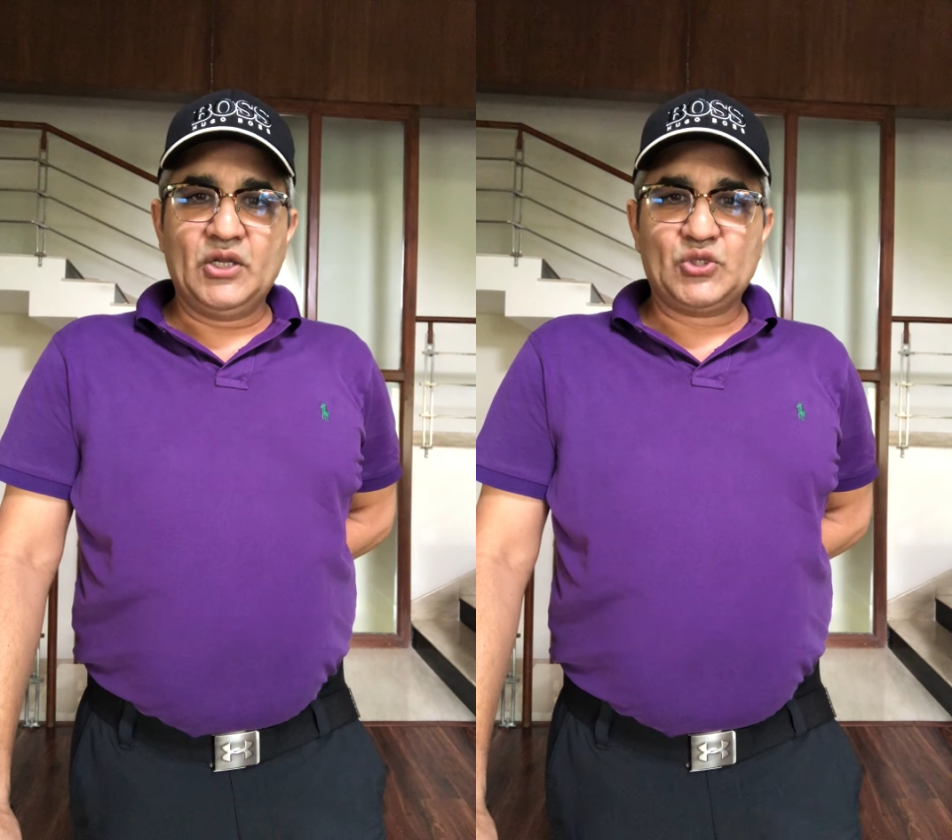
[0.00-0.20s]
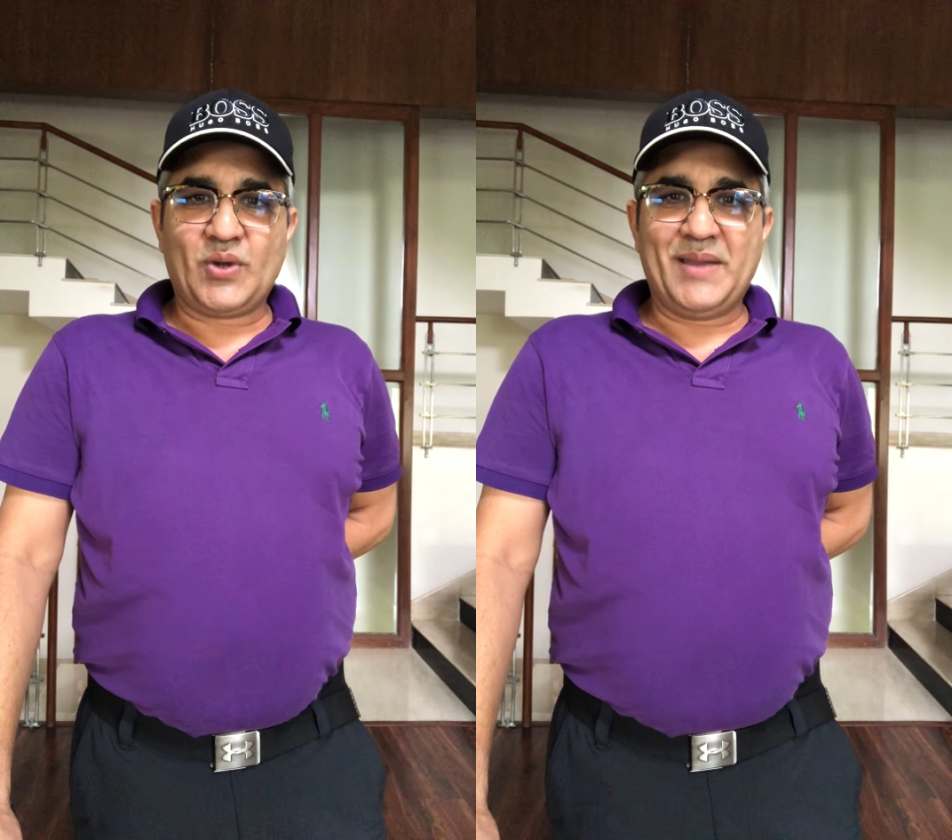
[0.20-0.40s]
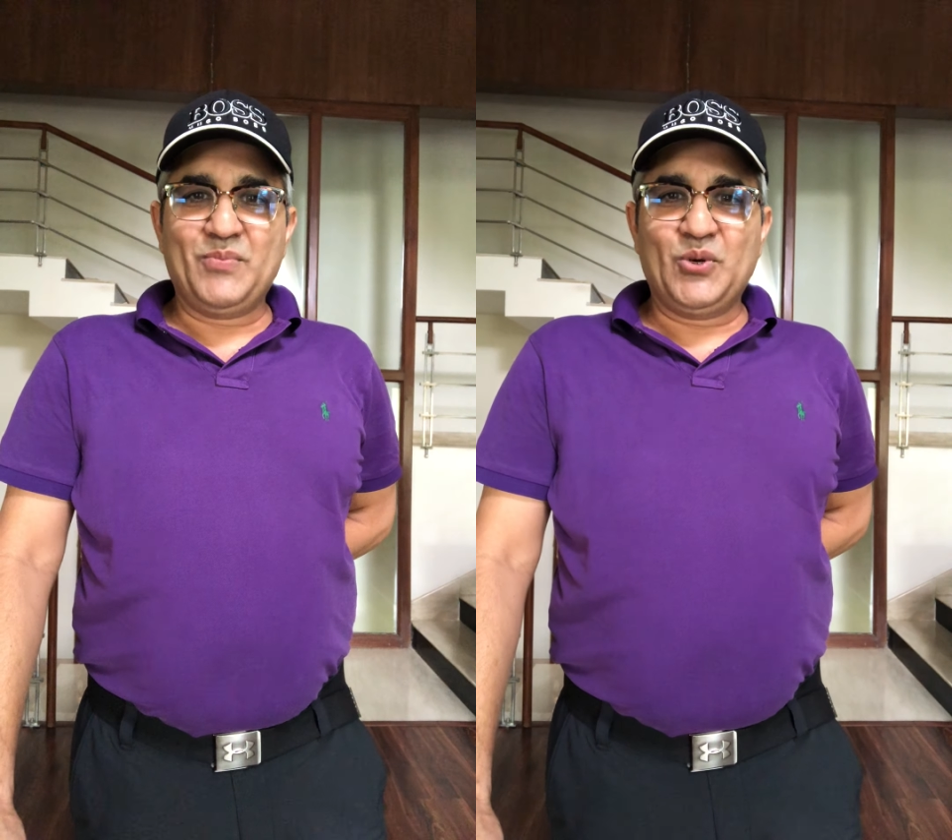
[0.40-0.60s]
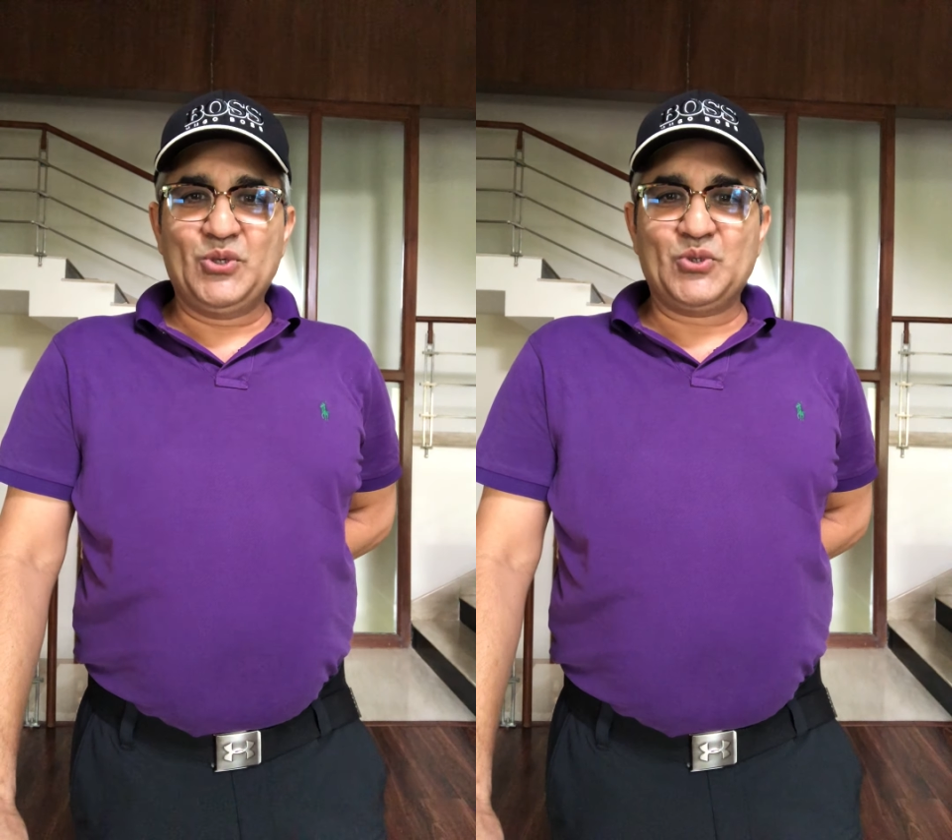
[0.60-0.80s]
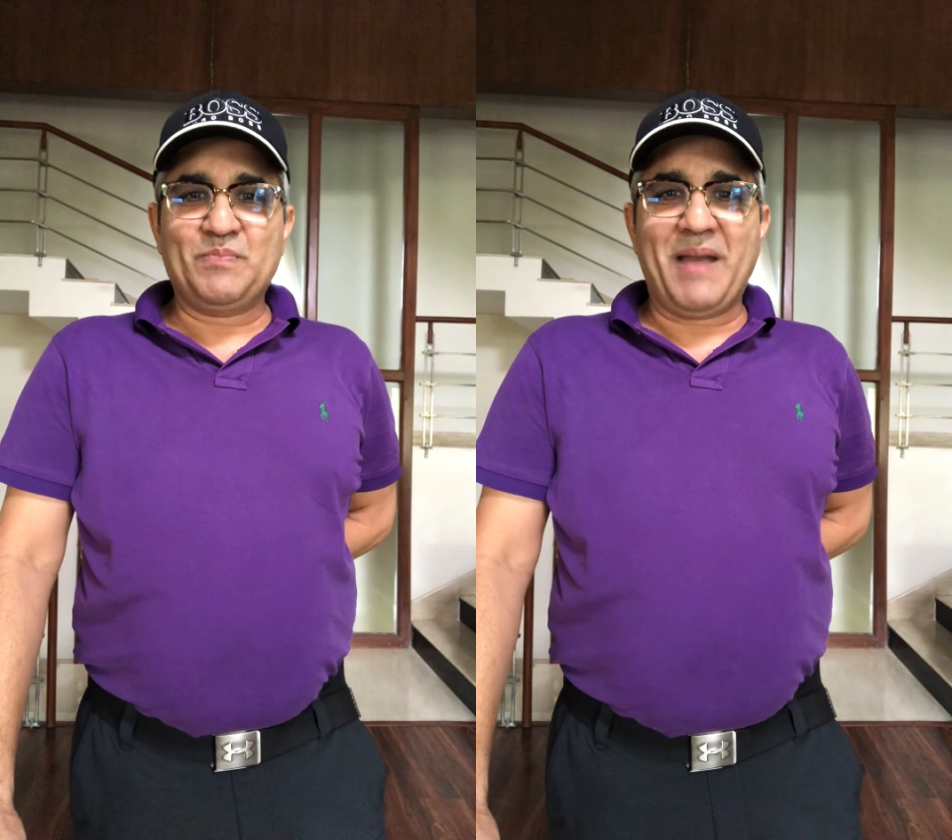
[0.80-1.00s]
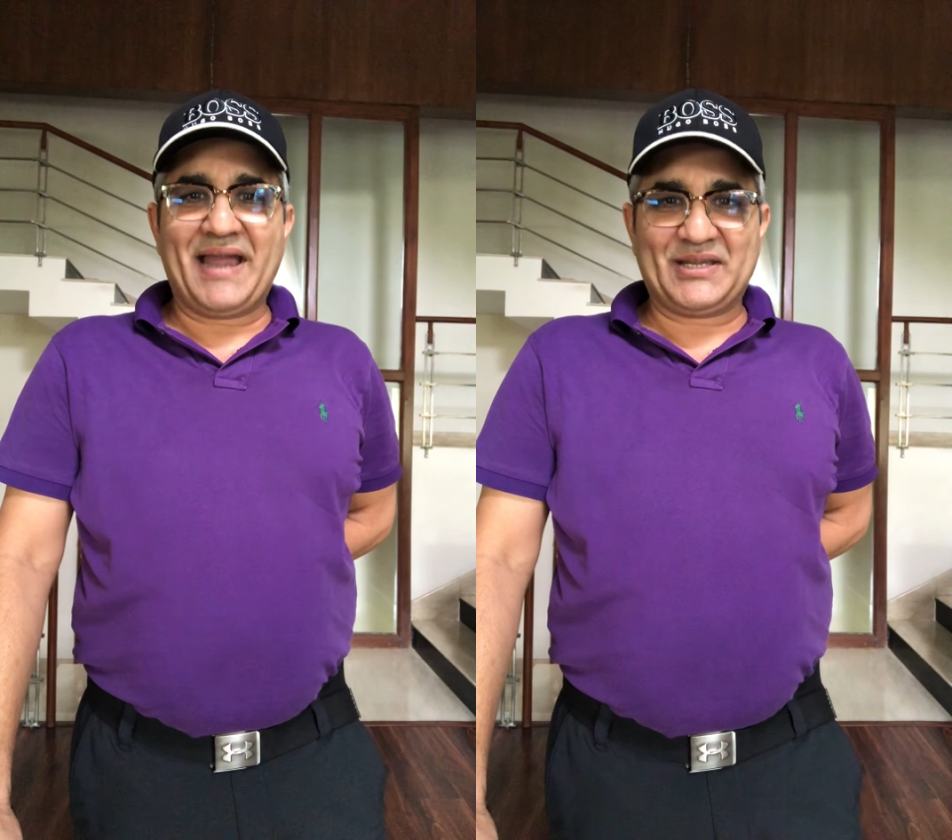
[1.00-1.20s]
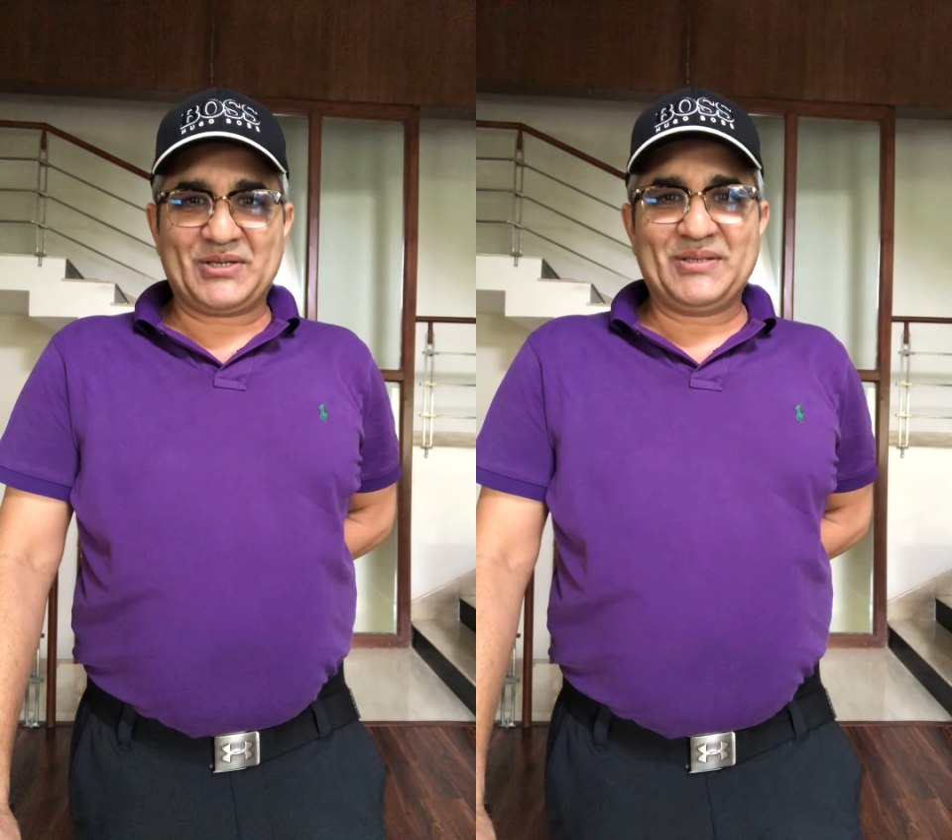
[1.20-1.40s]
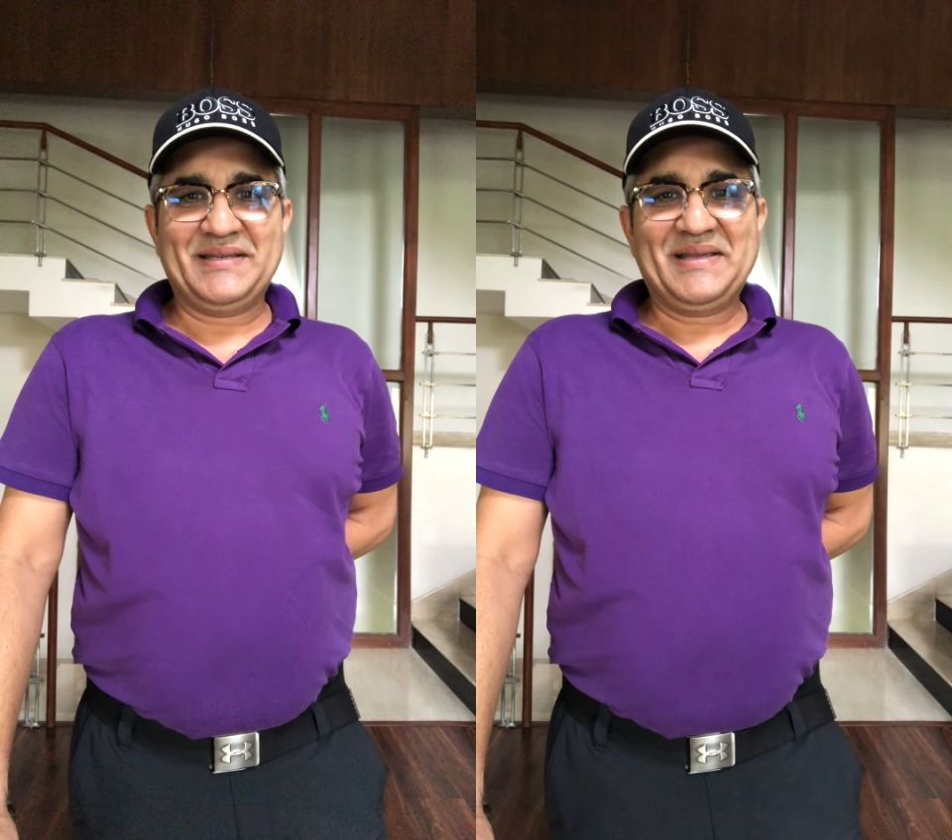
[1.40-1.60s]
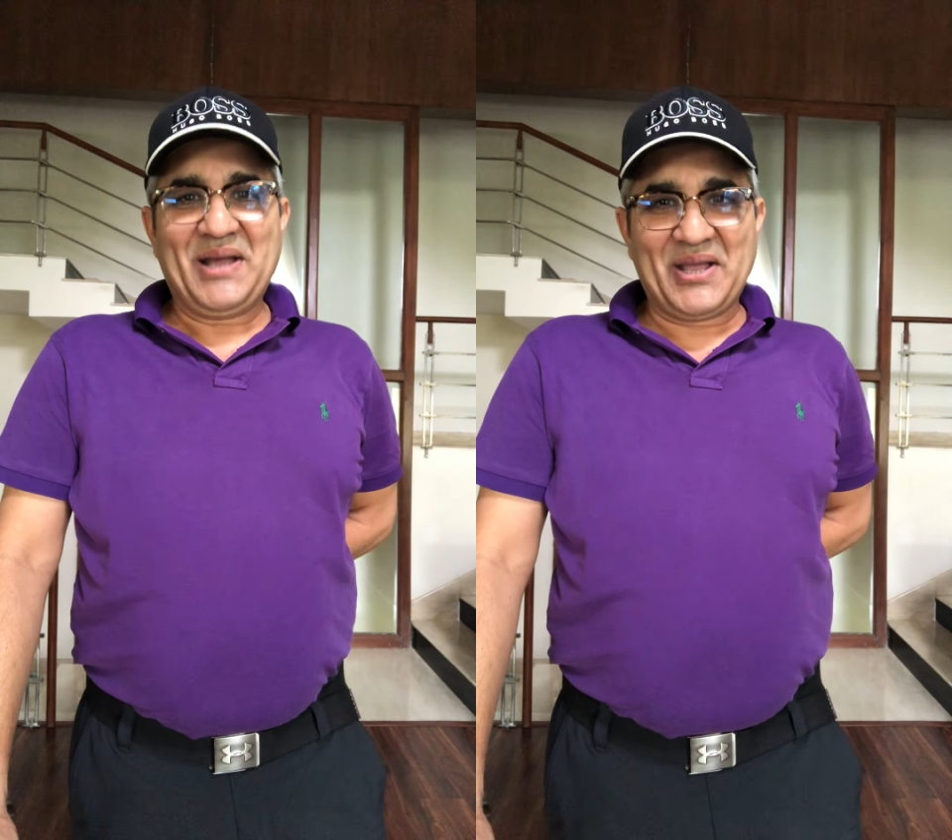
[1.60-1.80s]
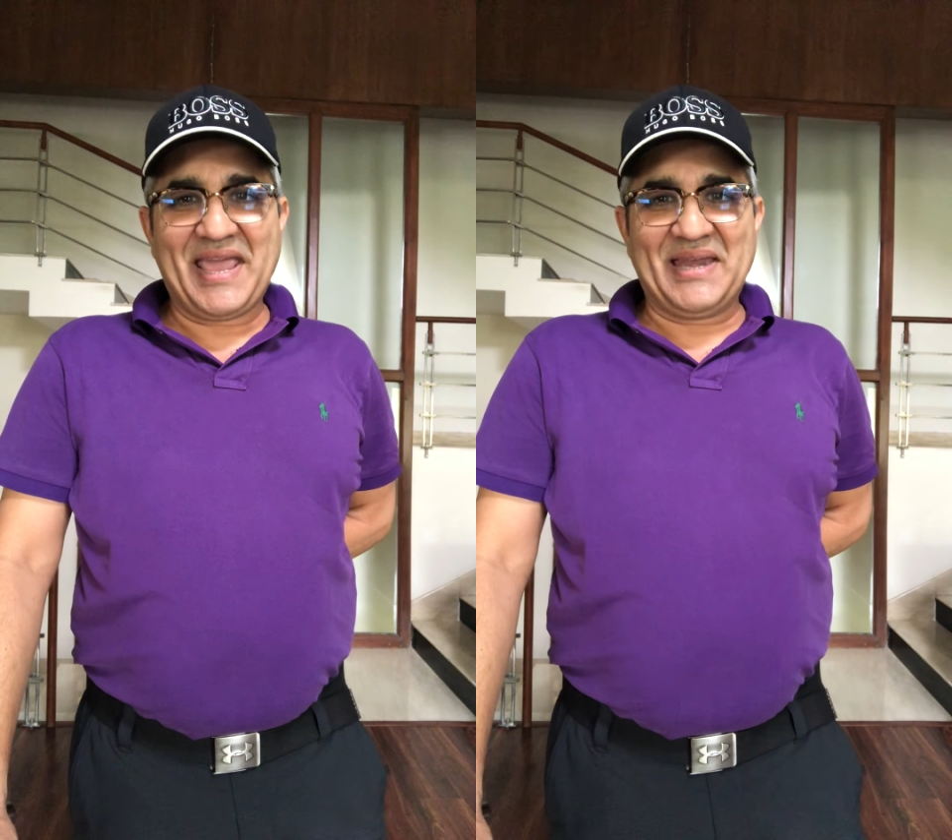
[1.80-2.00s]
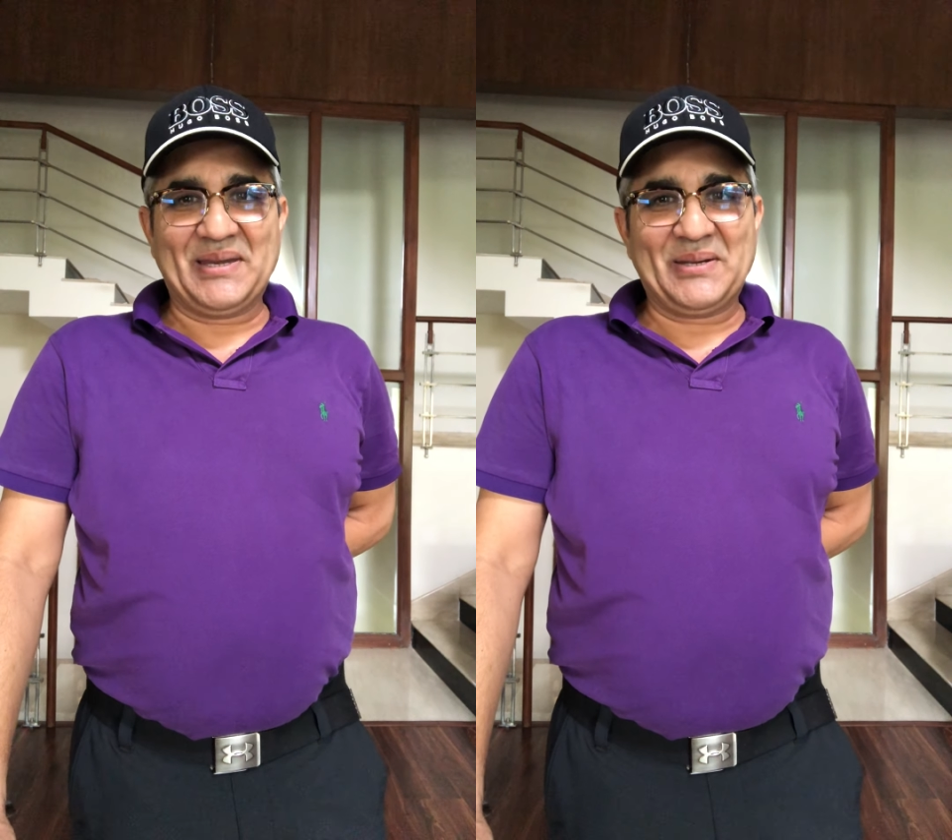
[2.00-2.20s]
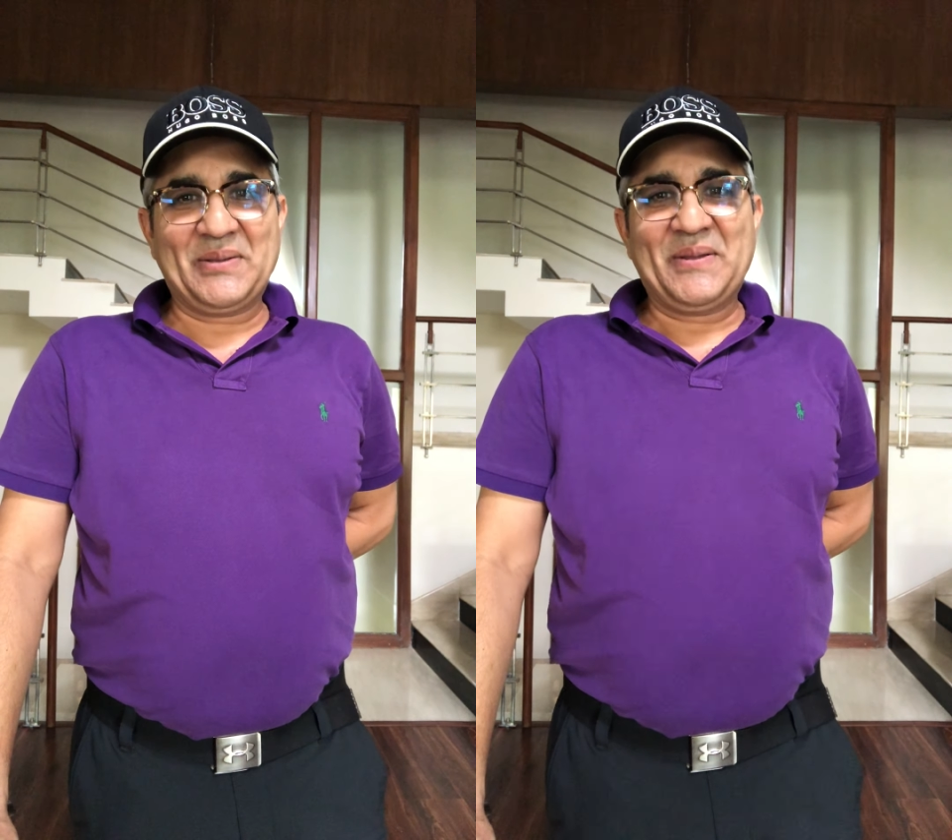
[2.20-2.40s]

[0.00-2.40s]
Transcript: So I'm going to bat again